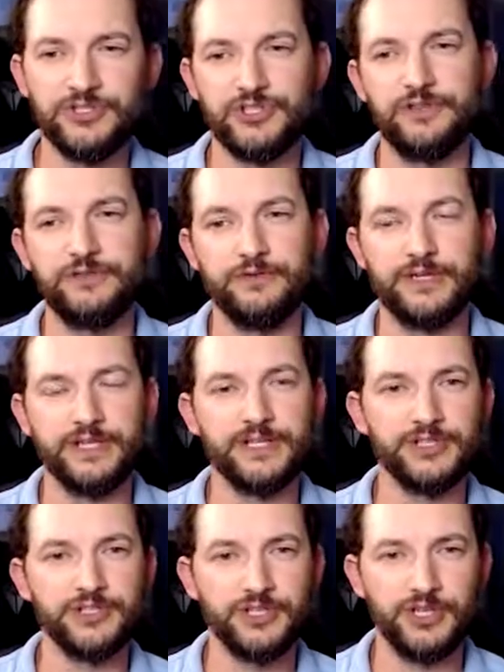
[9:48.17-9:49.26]
software
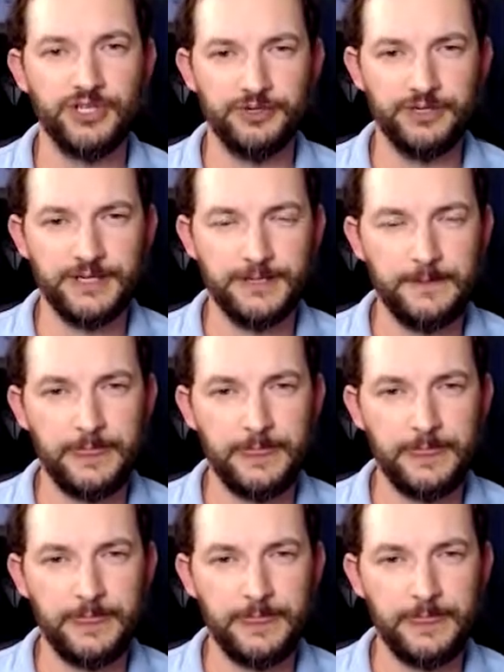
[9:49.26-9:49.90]
security.